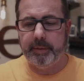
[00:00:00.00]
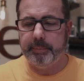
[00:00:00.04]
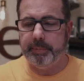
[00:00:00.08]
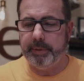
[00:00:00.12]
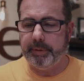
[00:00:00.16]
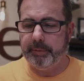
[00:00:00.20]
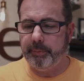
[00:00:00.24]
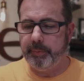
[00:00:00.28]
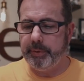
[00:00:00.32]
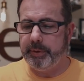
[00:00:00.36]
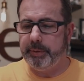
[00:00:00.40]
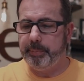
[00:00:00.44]

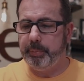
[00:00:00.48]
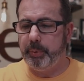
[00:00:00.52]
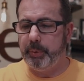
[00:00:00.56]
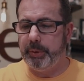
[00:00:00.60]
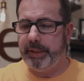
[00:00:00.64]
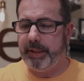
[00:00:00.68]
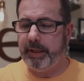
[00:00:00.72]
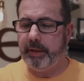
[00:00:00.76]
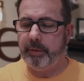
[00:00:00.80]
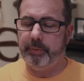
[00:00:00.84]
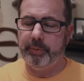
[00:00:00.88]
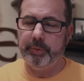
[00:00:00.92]
But I want to
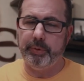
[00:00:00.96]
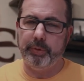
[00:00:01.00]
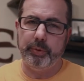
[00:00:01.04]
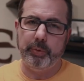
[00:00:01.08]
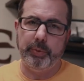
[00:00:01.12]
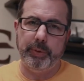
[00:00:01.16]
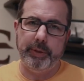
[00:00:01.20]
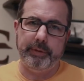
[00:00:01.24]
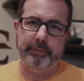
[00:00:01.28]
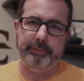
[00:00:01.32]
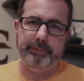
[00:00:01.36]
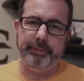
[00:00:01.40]
point out real
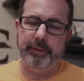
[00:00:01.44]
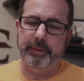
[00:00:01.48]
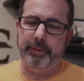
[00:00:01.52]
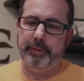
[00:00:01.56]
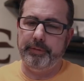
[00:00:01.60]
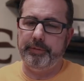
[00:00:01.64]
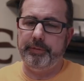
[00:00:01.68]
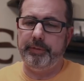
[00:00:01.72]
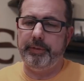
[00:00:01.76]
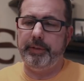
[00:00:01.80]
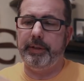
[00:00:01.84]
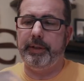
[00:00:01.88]
quick
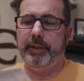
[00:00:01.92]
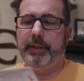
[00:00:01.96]
first,